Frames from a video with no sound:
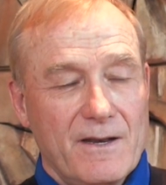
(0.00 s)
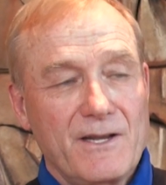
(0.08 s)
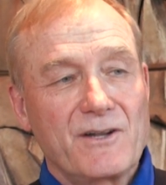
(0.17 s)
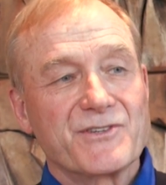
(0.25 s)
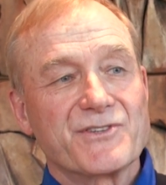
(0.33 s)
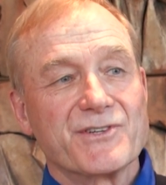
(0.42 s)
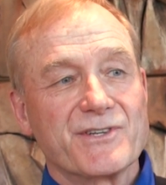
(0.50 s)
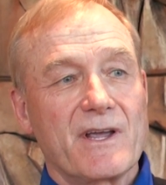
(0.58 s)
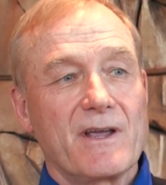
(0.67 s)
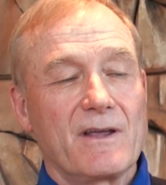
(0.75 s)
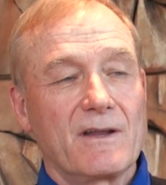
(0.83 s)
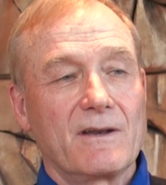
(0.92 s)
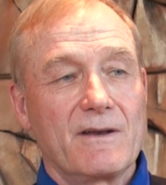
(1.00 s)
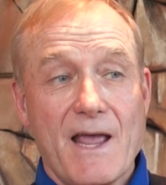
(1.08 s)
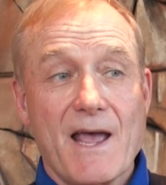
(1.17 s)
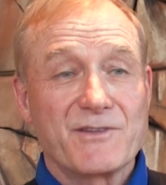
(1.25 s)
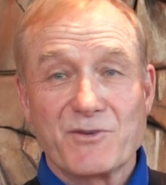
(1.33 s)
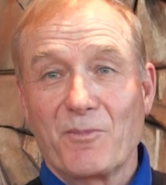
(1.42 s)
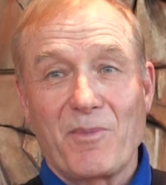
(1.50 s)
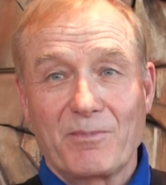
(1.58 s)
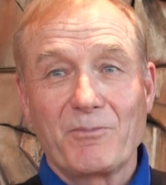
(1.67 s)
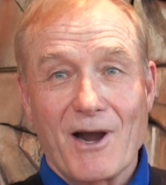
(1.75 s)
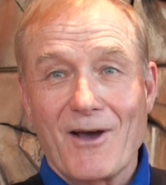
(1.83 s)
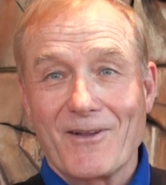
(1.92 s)
needless to say, dads are
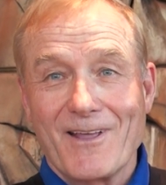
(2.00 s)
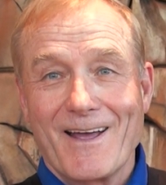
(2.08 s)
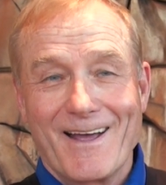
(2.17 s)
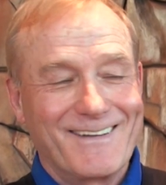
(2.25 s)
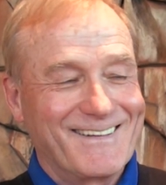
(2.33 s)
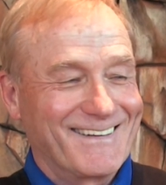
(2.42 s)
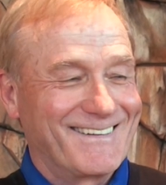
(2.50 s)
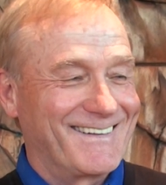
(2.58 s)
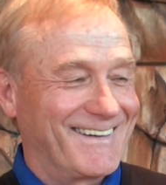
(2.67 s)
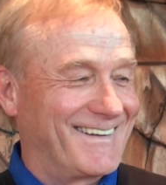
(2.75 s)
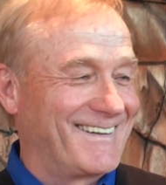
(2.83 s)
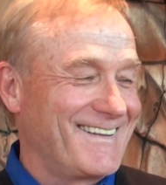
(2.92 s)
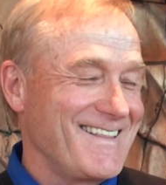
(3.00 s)
proud of that.